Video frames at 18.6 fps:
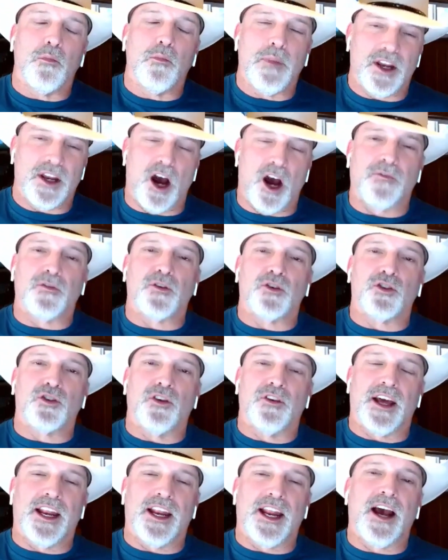made offers
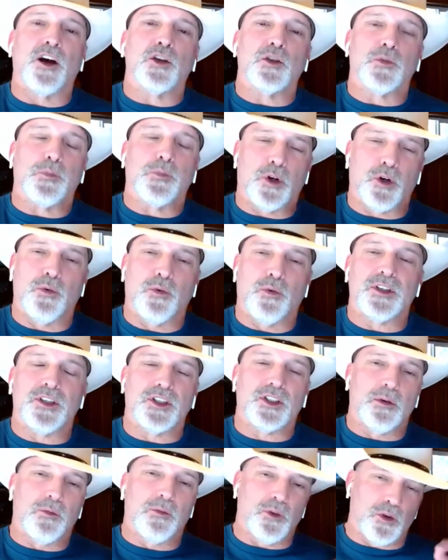on that house, but it went
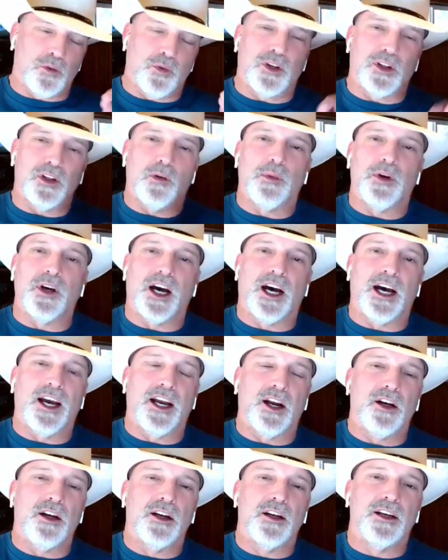to someone that went a little bit
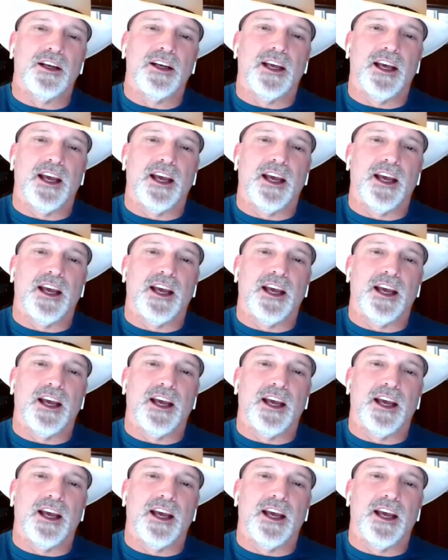higher.